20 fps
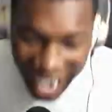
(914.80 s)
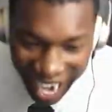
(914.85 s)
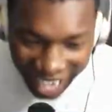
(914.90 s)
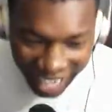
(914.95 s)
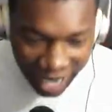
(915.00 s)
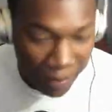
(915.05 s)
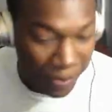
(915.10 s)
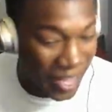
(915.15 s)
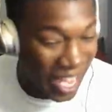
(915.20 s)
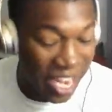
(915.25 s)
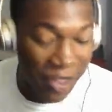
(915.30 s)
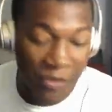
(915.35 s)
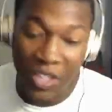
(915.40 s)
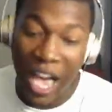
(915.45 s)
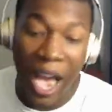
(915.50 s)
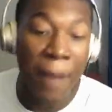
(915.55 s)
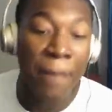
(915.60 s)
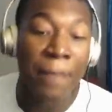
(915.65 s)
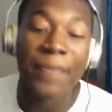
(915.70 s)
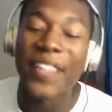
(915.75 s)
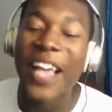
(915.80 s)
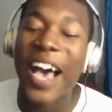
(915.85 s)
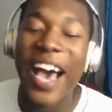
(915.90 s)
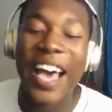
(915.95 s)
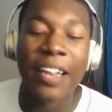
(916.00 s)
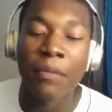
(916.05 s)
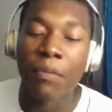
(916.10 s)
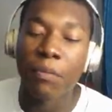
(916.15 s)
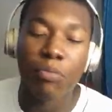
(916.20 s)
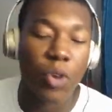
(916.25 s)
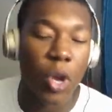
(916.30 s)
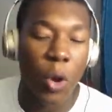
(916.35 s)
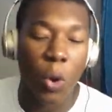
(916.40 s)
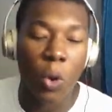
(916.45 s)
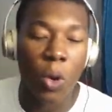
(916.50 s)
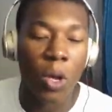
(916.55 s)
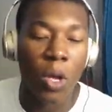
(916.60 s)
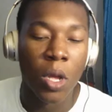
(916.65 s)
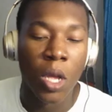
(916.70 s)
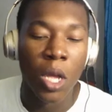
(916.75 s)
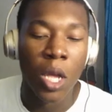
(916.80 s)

God, I'm not, bro.